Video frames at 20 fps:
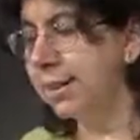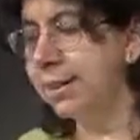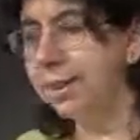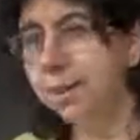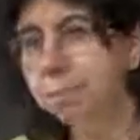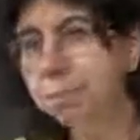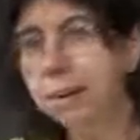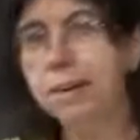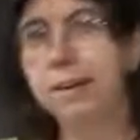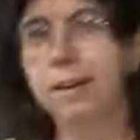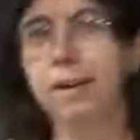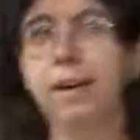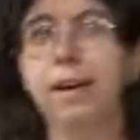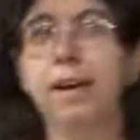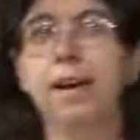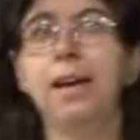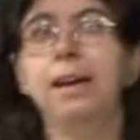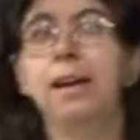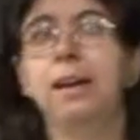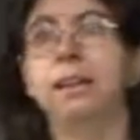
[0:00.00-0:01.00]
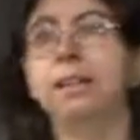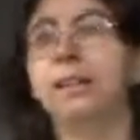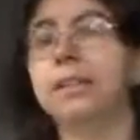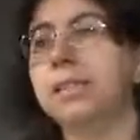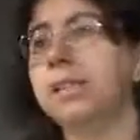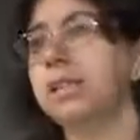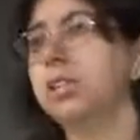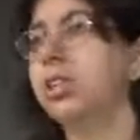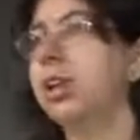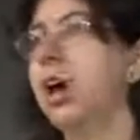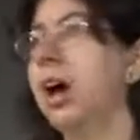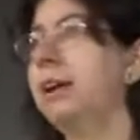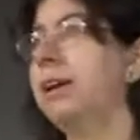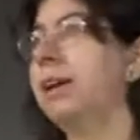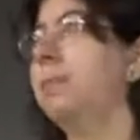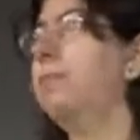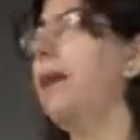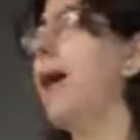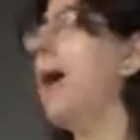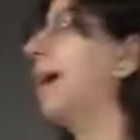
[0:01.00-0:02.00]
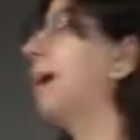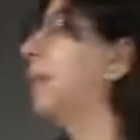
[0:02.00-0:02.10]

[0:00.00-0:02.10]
typically, this is not a black